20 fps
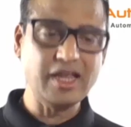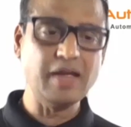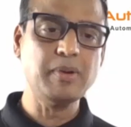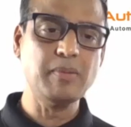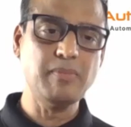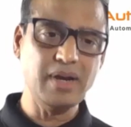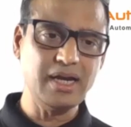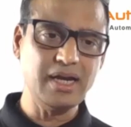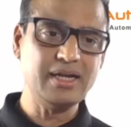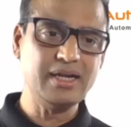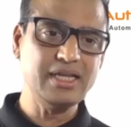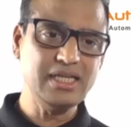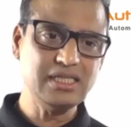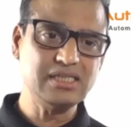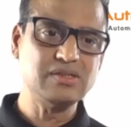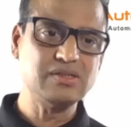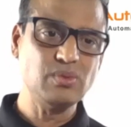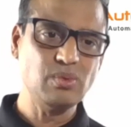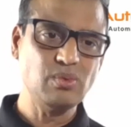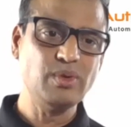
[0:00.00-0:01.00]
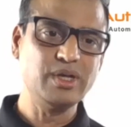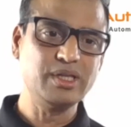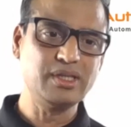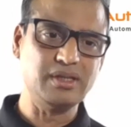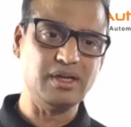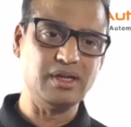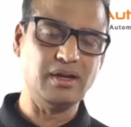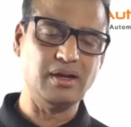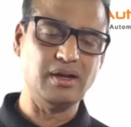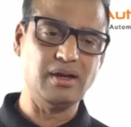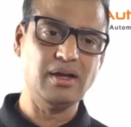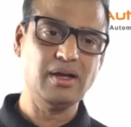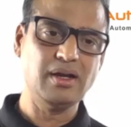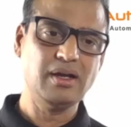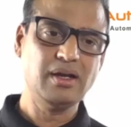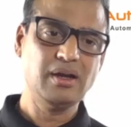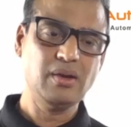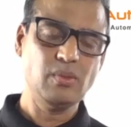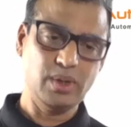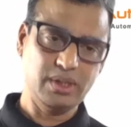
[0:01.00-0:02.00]
capabilities with
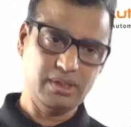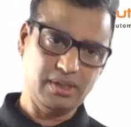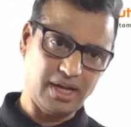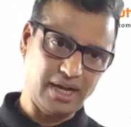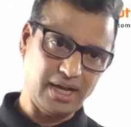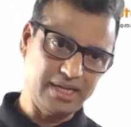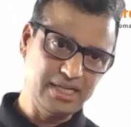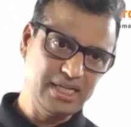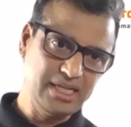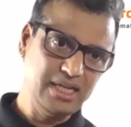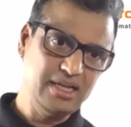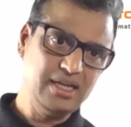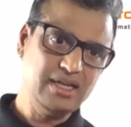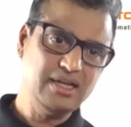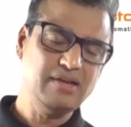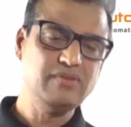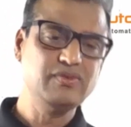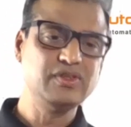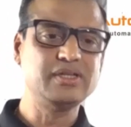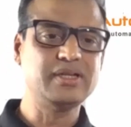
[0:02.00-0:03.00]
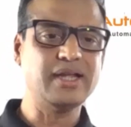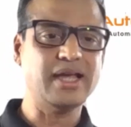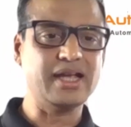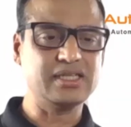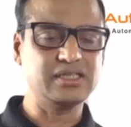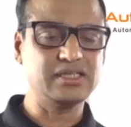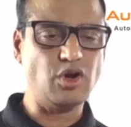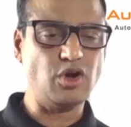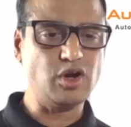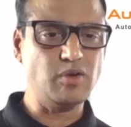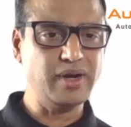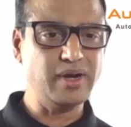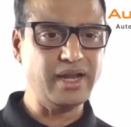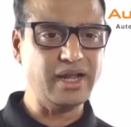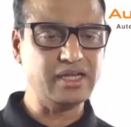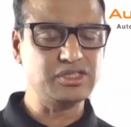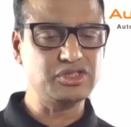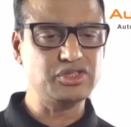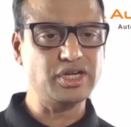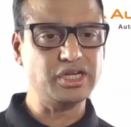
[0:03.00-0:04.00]
IDDE, with document
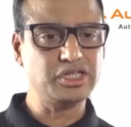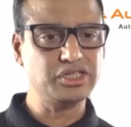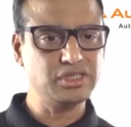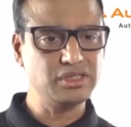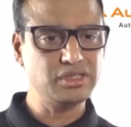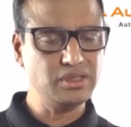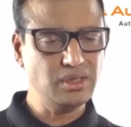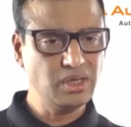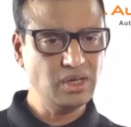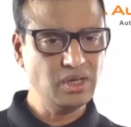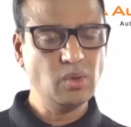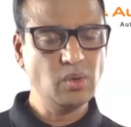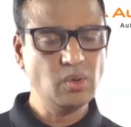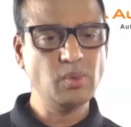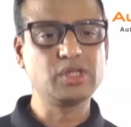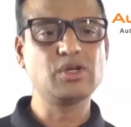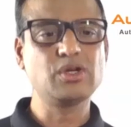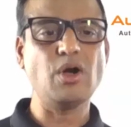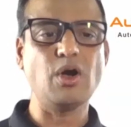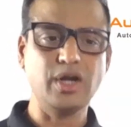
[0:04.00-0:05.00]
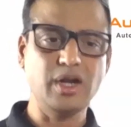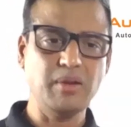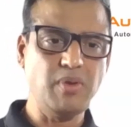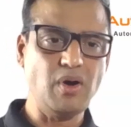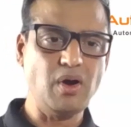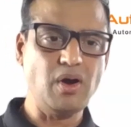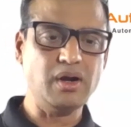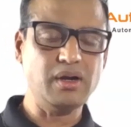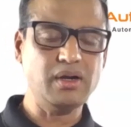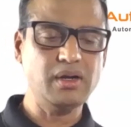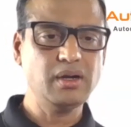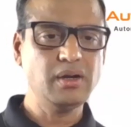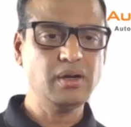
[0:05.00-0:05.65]
extraction, with Cognibot.